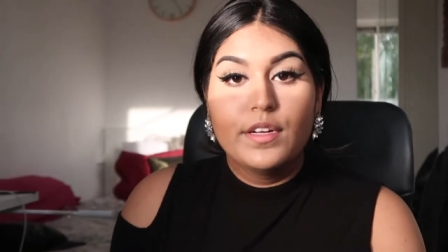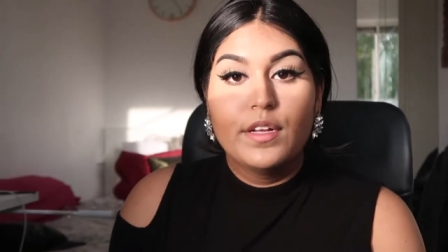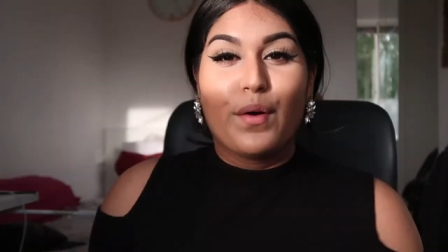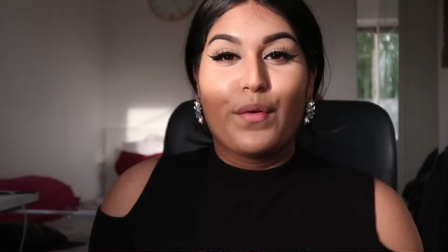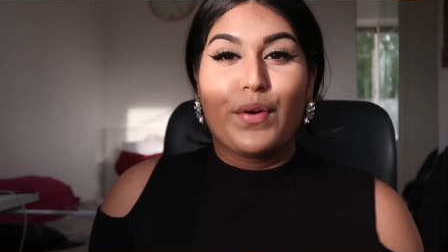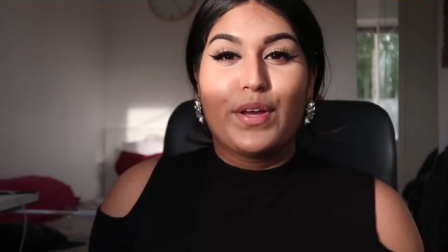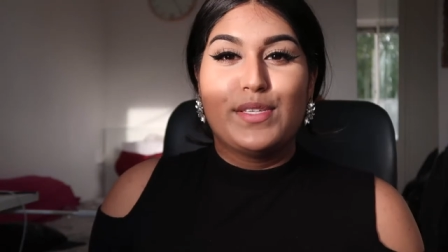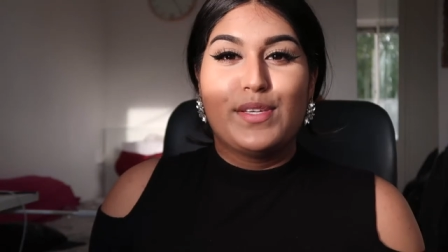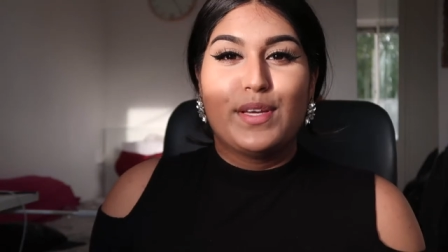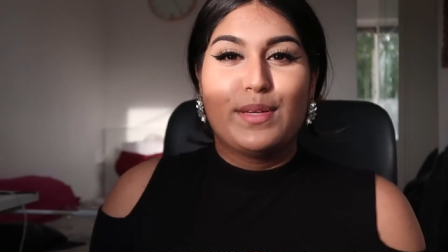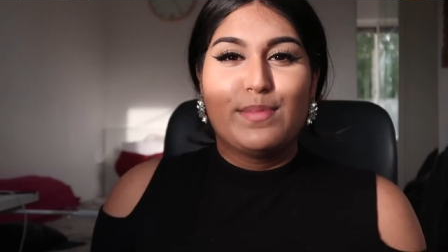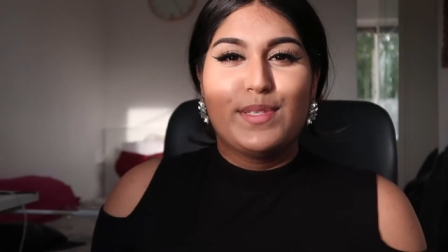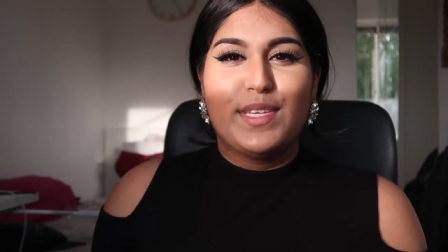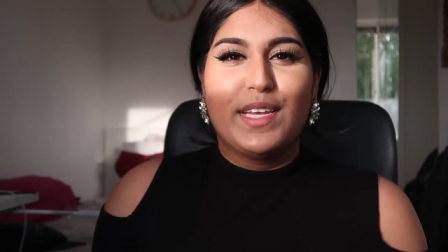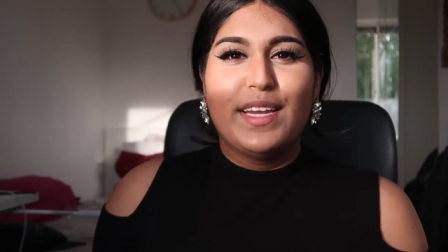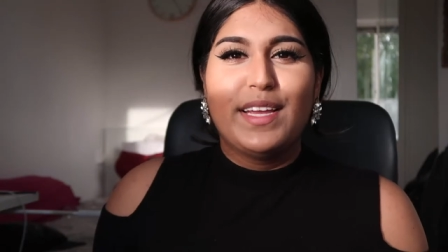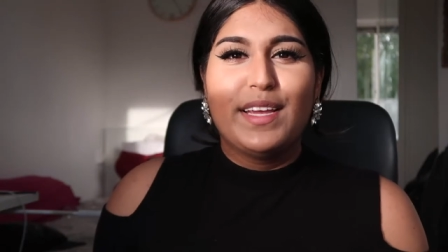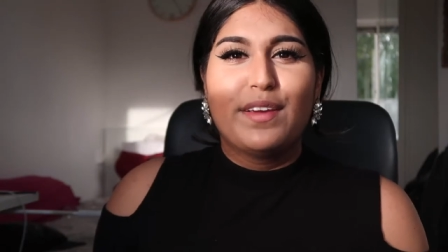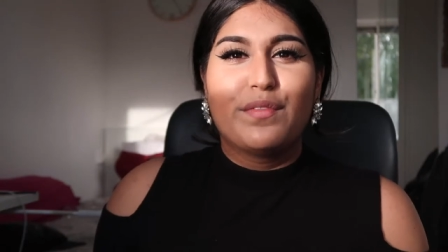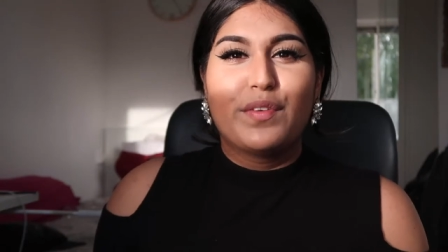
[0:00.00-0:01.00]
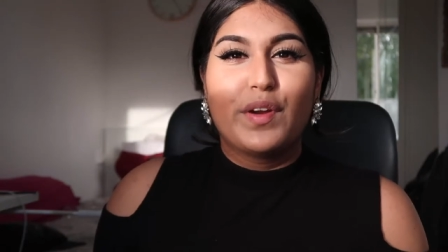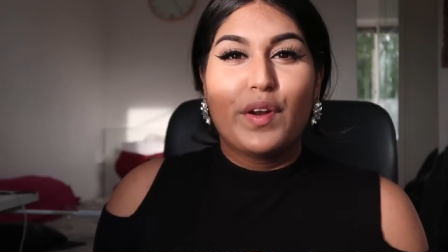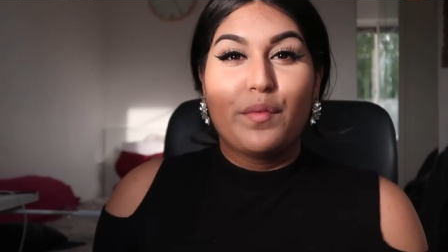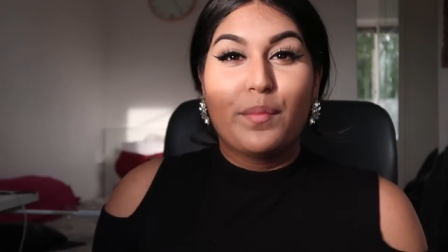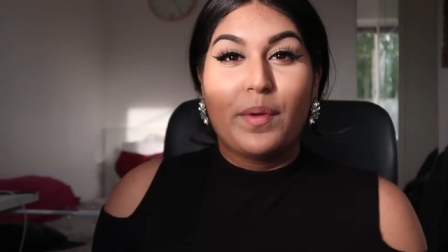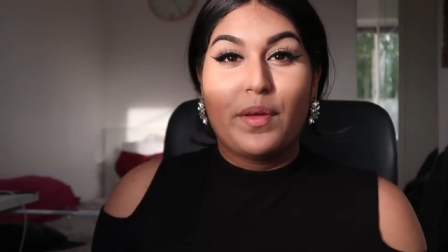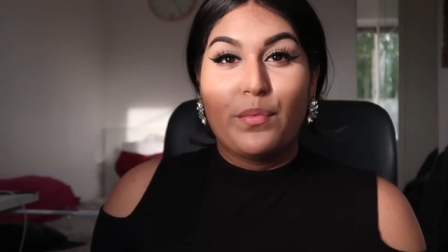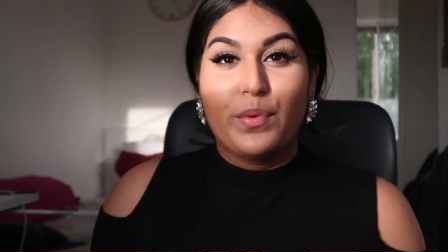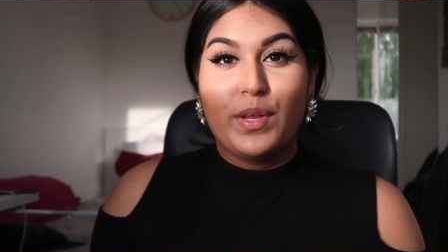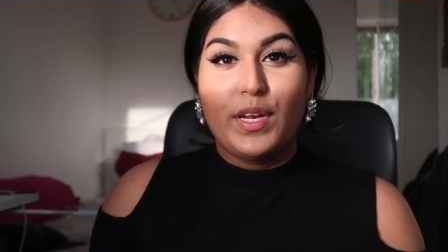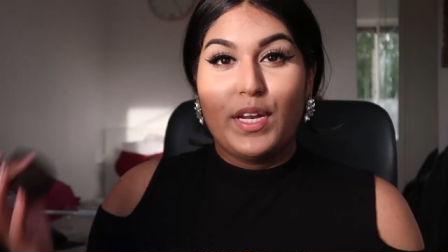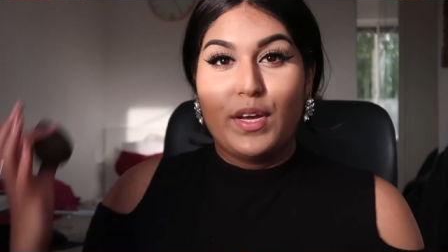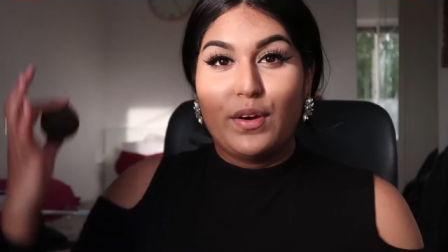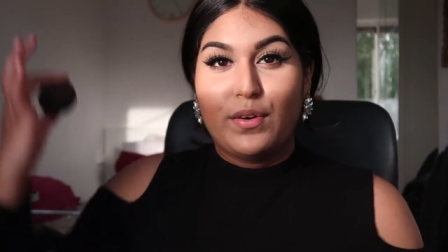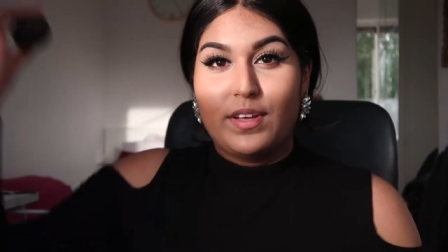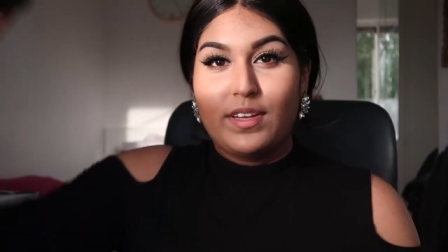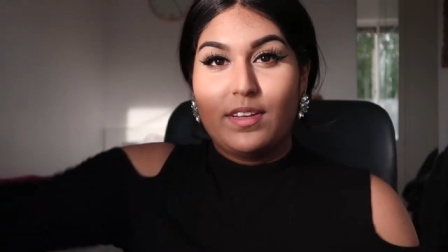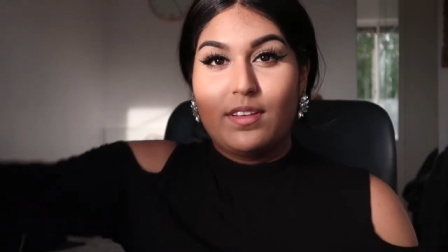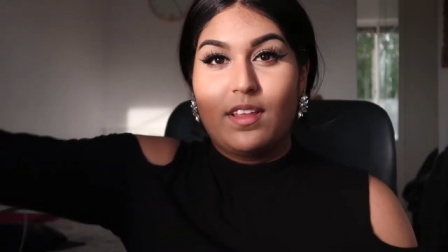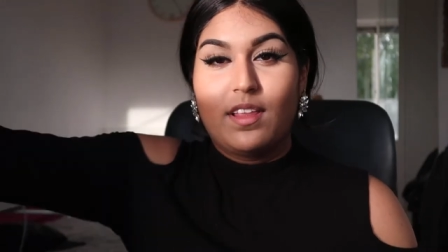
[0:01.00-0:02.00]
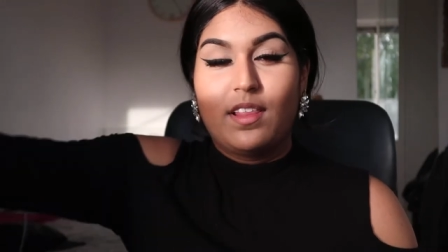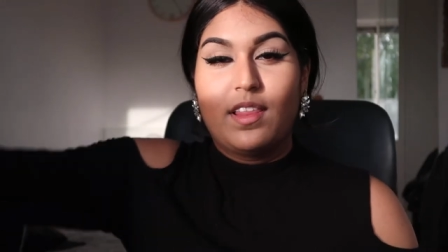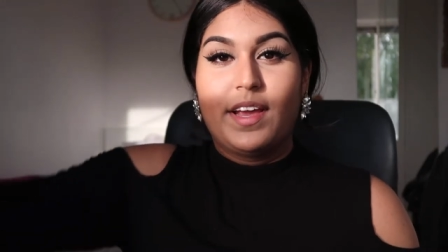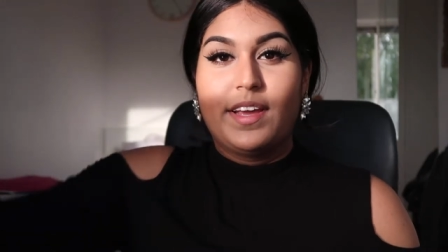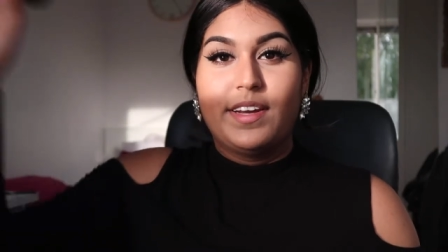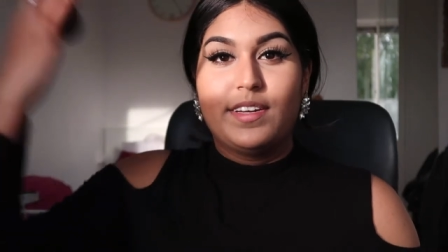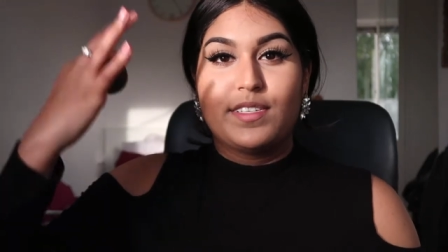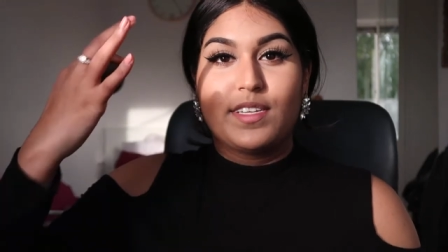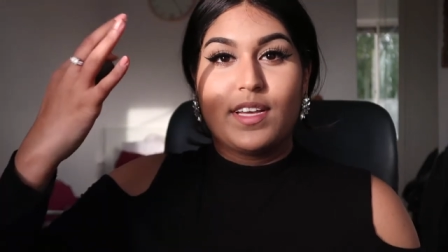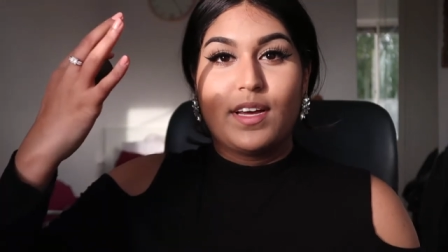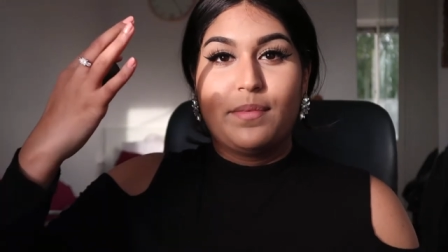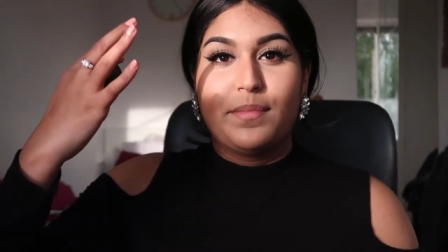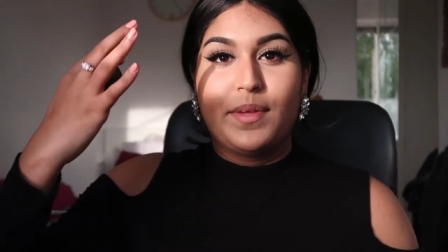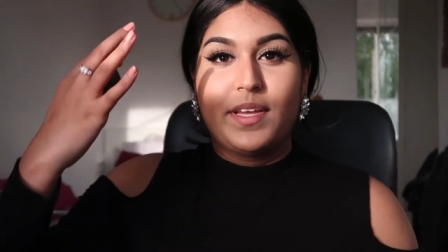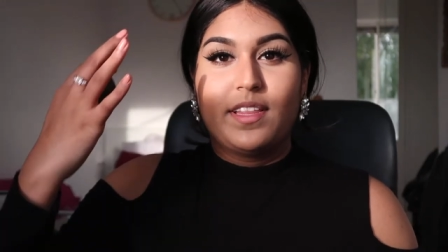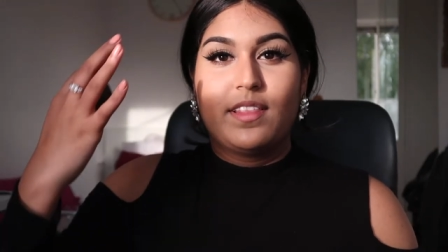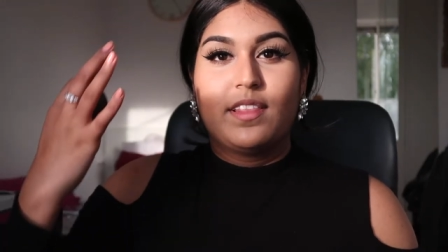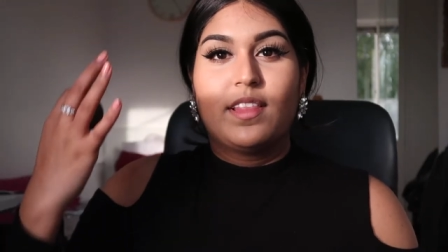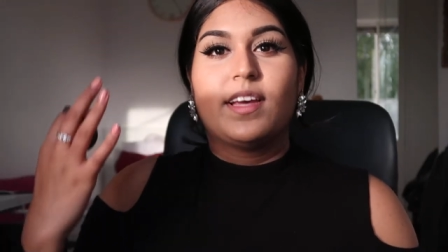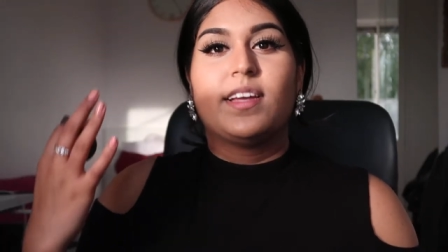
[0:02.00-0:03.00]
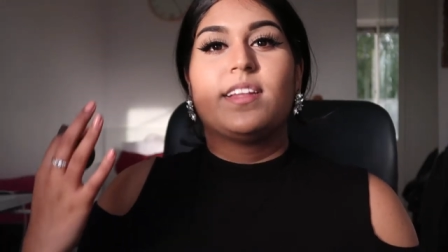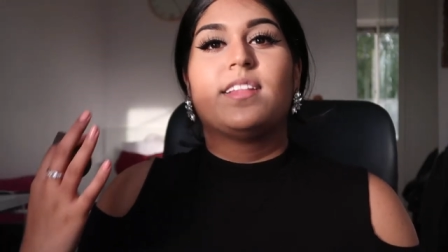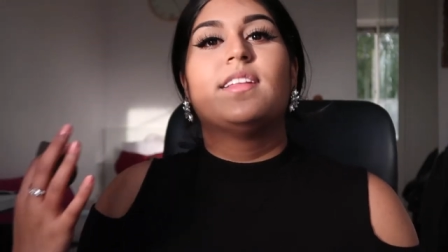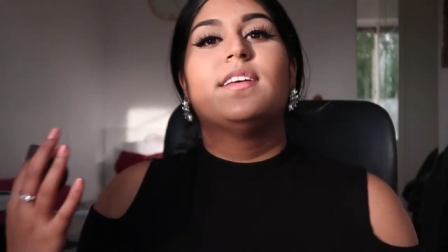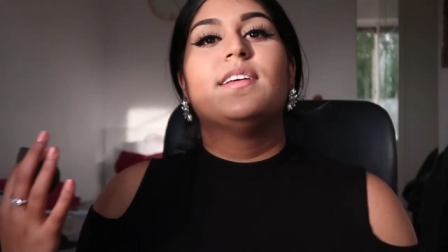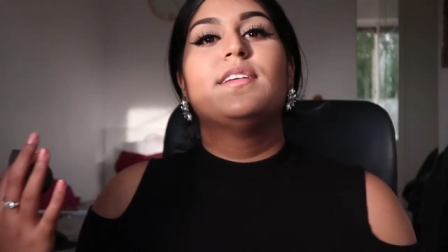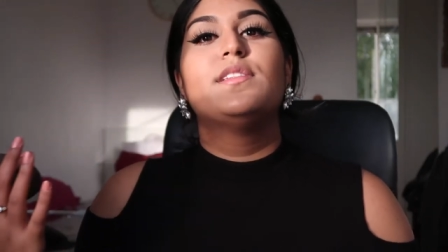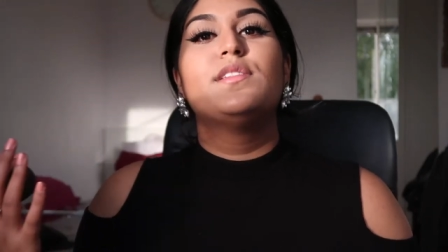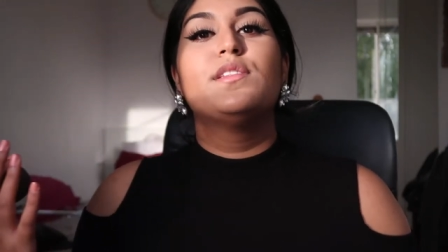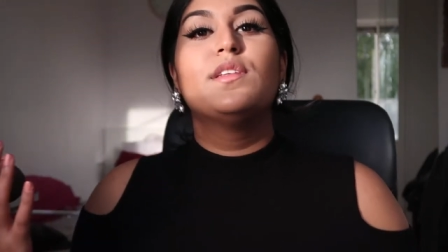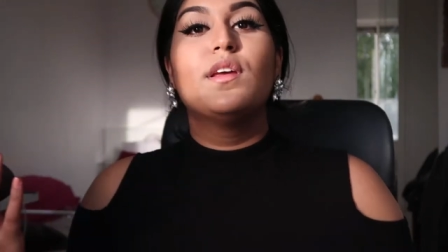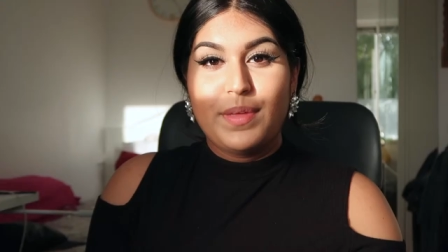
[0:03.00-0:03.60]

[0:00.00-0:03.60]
Okay, so I'm sitting in front of my window and the light is coming like this,